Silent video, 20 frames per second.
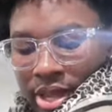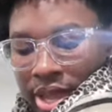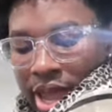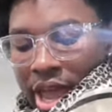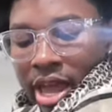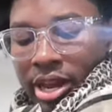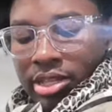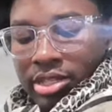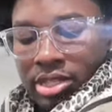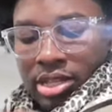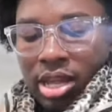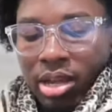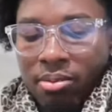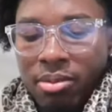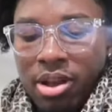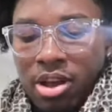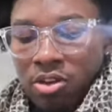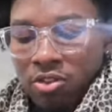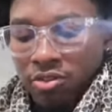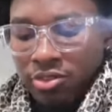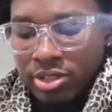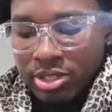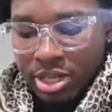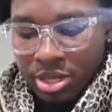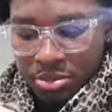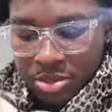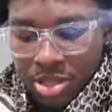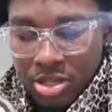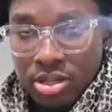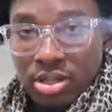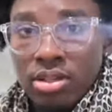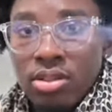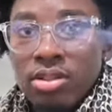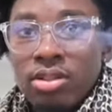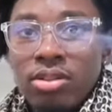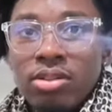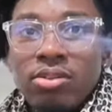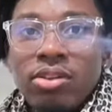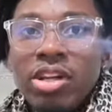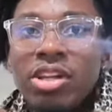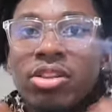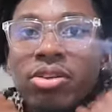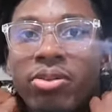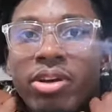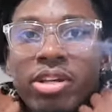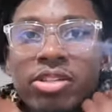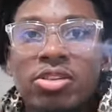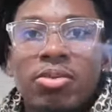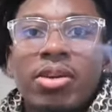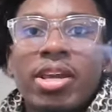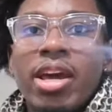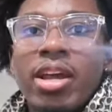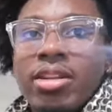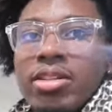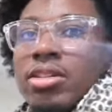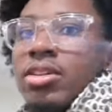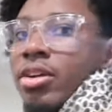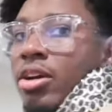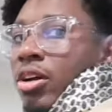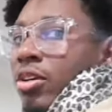add it to like my outfit type thing, or either way it's gonna be added to your